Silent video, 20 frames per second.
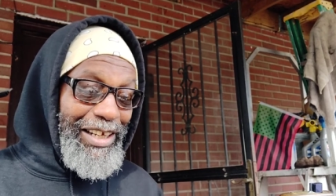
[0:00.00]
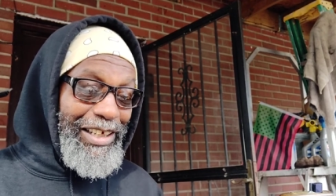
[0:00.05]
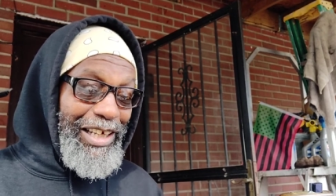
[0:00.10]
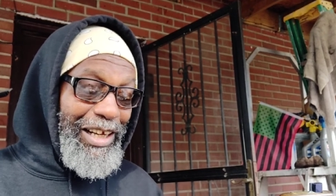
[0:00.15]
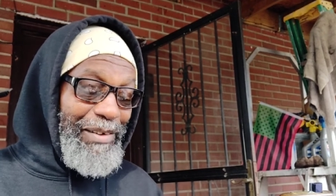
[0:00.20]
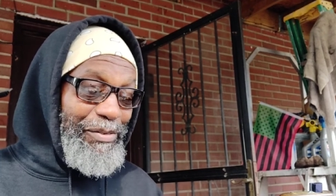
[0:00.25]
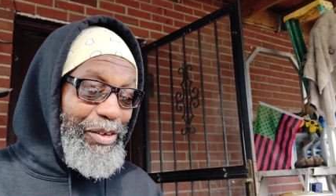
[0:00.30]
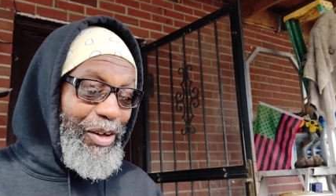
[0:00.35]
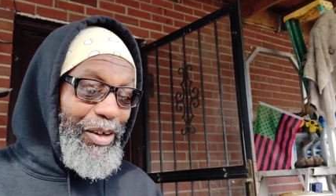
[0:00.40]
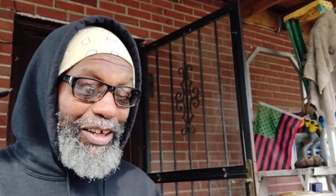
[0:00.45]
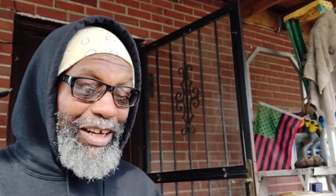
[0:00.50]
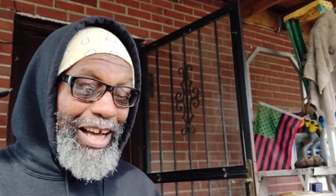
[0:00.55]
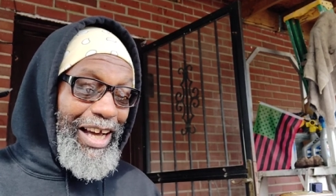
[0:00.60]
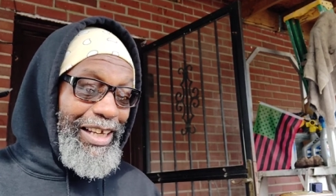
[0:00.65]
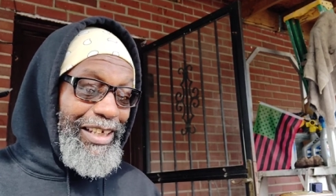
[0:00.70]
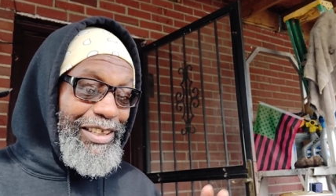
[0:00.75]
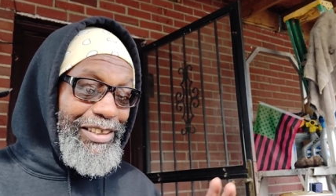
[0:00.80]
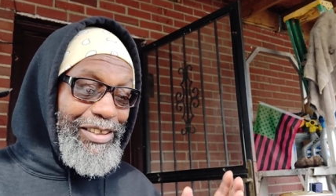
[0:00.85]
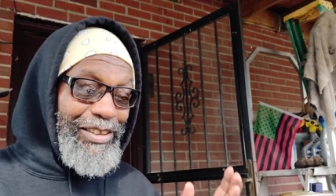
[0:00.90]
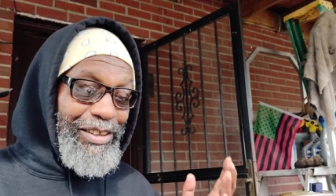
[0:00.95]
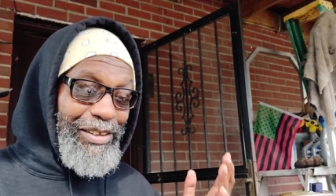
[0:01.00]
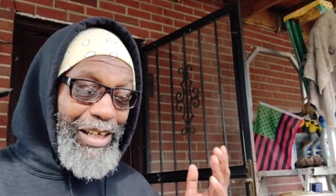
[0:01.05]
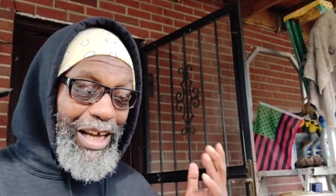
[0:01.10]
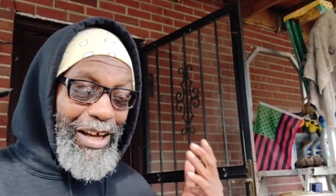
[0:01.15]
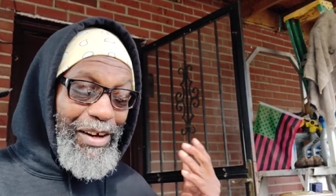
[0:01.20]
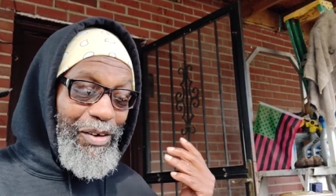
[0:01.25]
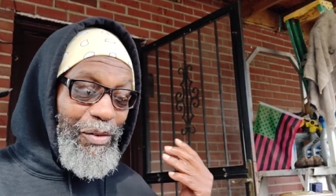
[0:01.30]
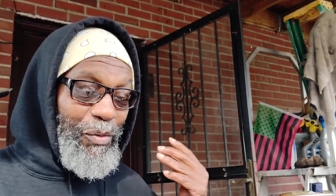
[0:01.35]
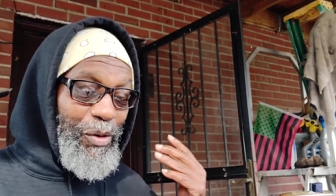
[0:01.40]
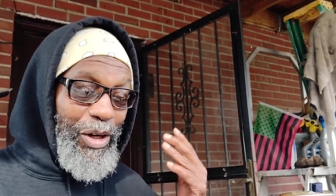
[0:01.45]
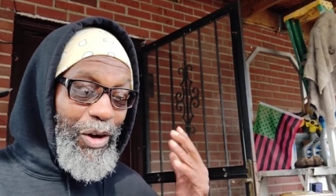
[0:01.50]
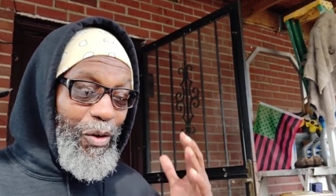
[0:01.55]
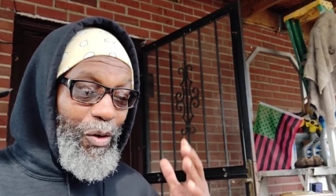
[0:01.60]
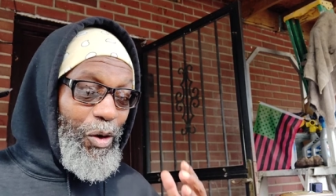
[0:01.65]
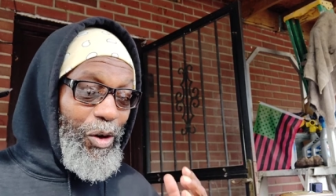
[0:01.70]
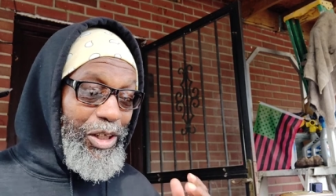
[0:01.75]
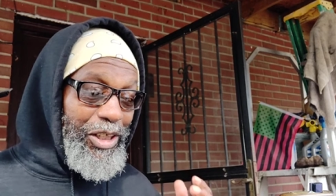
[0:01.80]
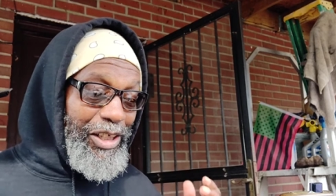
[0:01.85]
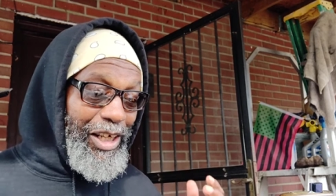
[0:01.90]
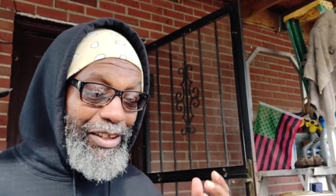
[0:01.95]
Now, if your line is, I don't know, where,
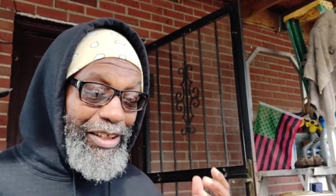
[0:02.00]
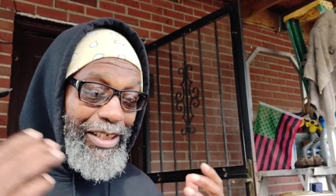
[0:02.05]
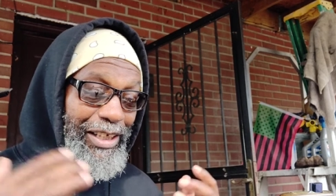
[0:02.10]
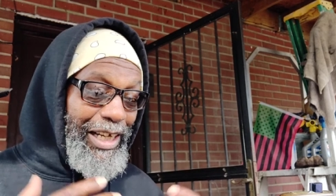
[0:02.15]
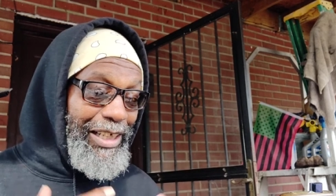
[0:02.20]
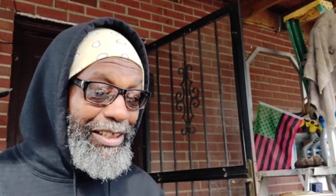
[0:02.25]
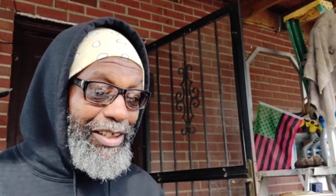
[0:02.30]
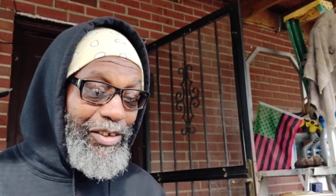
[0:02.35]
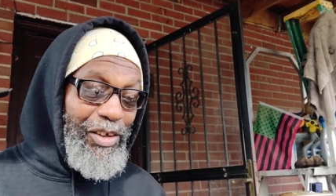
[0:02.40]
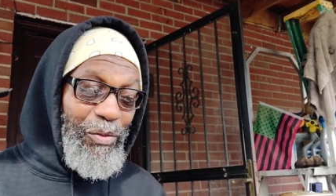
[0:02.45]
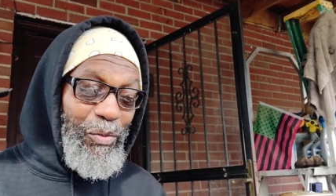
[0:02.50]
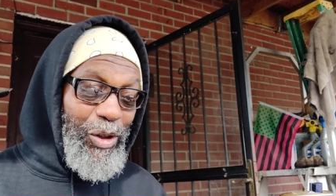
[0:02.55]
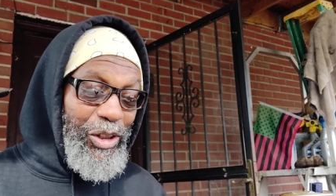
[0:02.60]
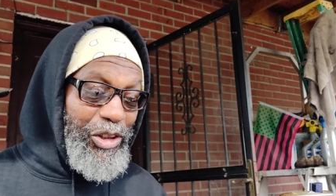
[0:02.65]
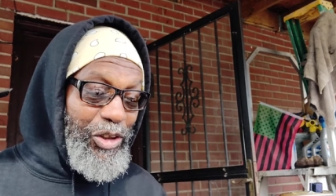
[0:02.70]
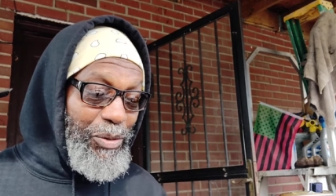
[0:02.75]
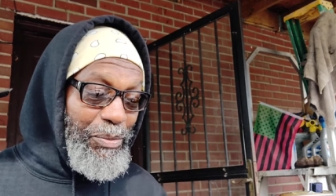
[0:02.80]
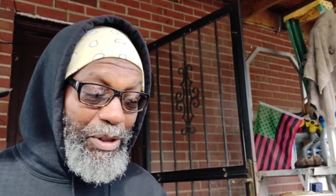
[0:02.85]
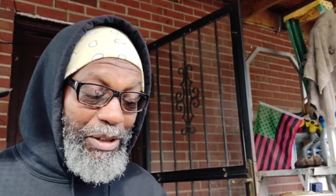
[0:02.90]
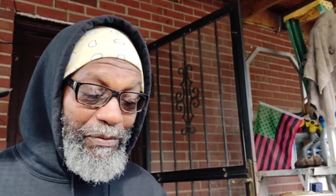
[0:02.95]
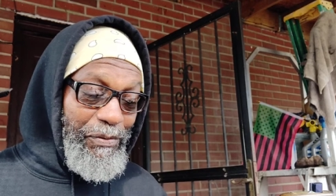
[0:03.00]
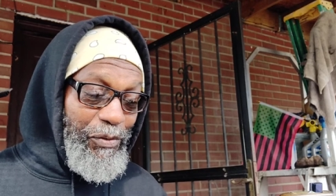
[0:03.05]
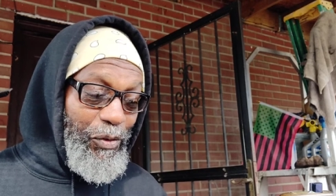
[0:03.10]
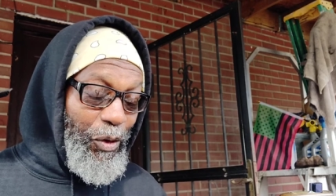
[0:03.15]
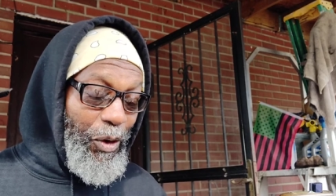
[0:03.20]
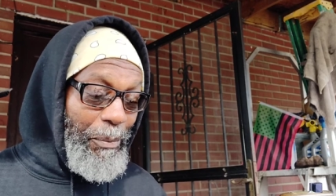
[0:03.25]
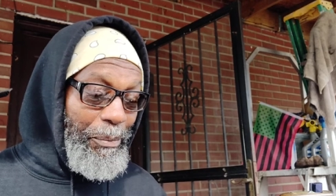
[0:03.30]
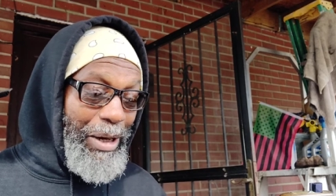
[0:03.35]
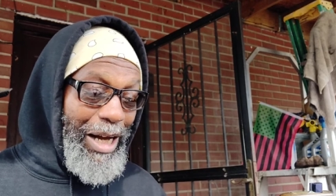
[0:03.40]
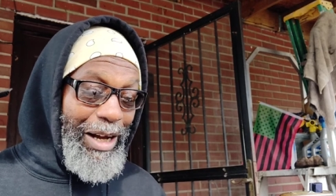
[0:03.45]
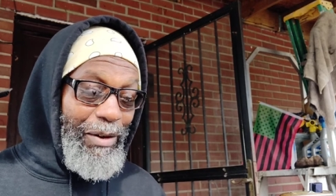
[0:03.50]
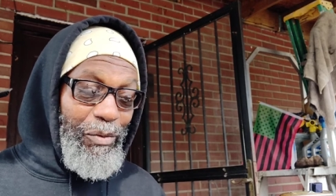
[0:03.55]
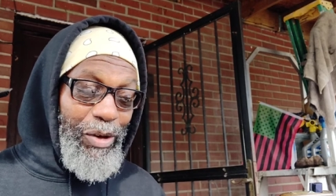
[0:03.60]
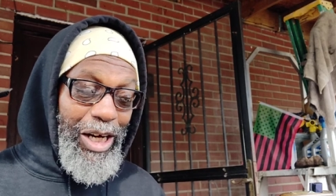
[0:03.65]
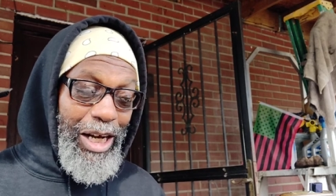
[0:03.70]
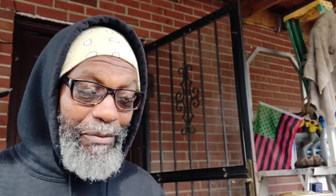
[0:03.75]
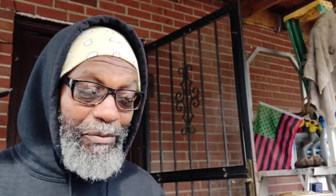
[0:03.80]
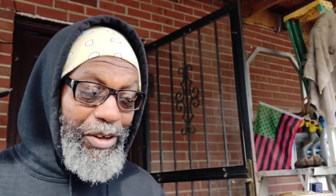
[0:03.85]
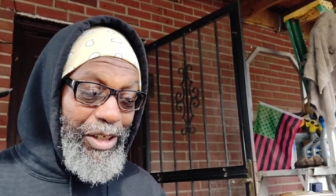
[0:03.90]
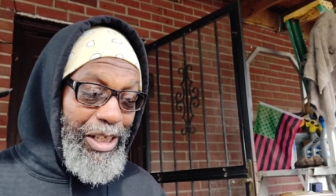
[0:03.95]
all the other line, I don't know what you've been informed by,
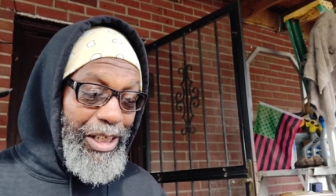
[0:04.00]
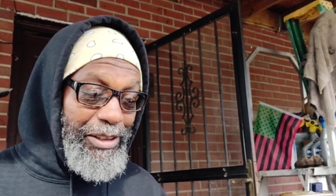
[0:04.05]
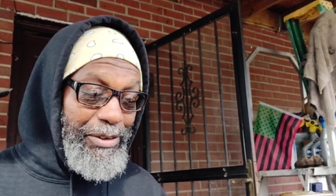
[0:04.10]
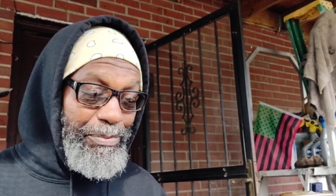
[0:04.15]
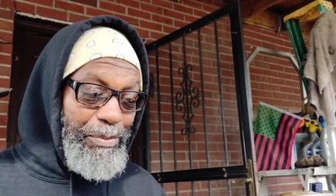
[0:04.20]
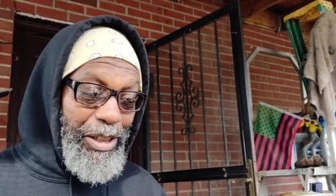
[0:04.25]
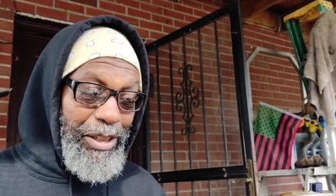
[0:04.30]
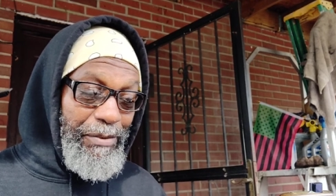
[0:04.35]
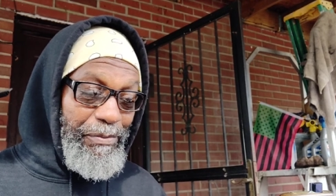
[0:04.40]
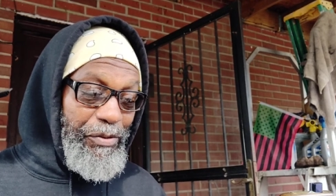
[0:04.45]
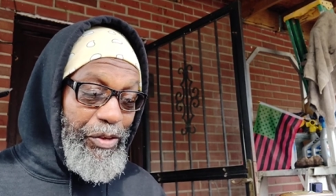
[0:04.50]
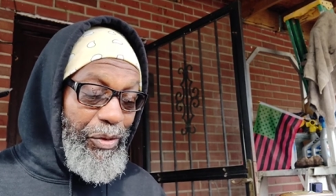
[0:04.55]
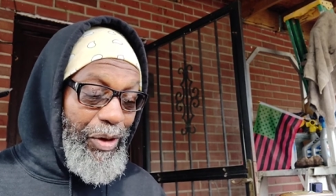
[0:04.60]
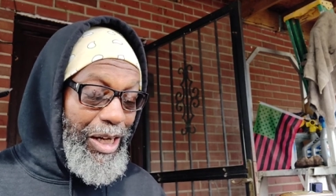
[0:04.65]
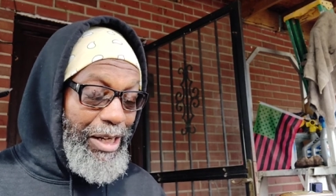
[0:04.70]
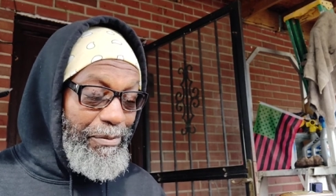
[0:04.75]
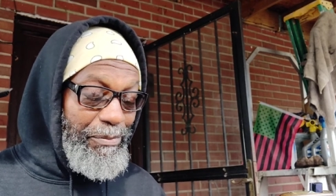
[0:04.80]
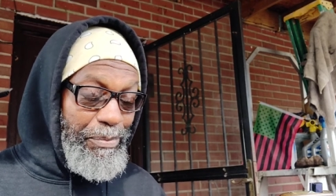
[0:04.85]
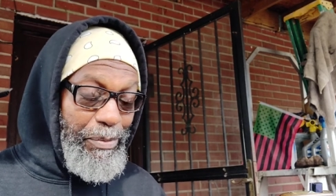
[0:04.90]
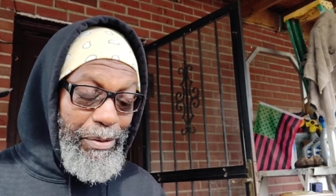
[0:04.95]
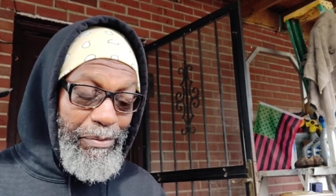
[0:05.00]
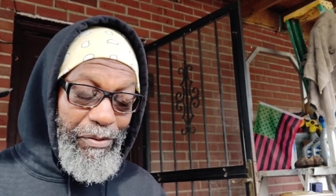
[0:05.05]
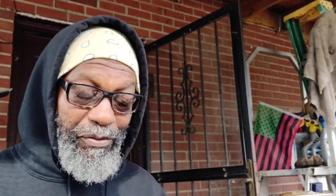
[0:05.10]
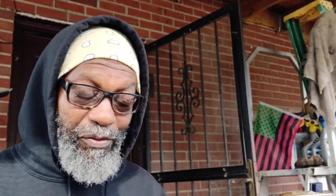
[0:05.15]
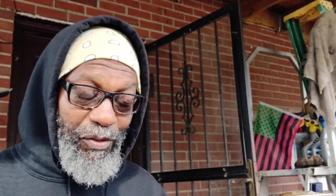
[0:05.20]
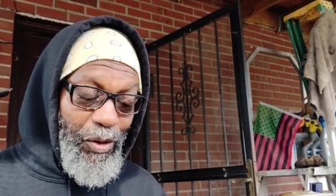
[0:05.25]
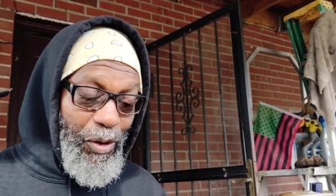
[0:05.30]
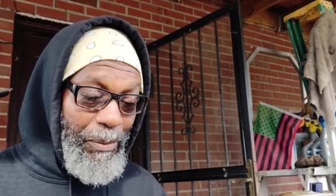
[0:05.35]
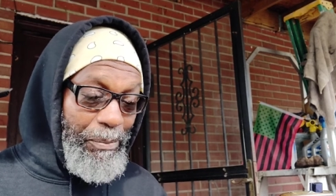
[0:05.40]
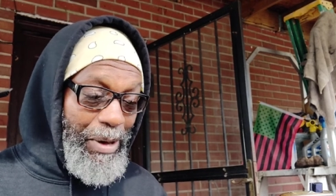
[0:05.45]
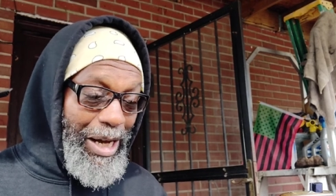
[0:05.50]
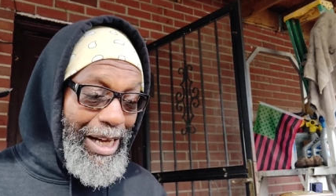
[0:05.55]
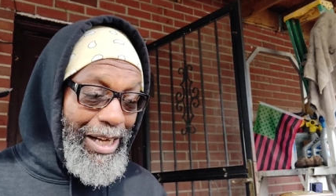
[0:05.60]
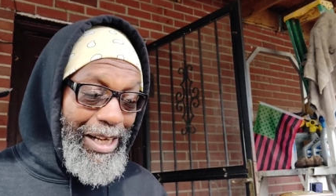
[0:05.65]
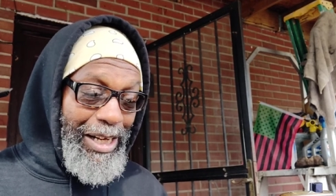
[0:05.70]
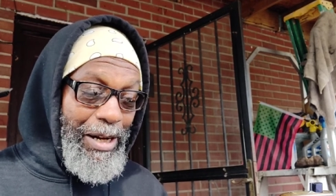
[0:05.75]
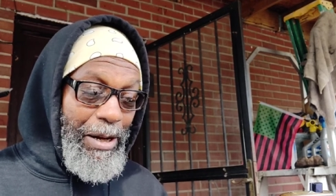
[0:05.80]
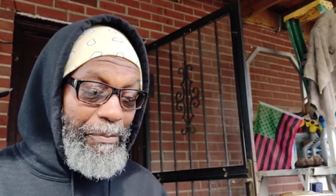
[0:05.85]
whatever it is, but if you ain't been informed by,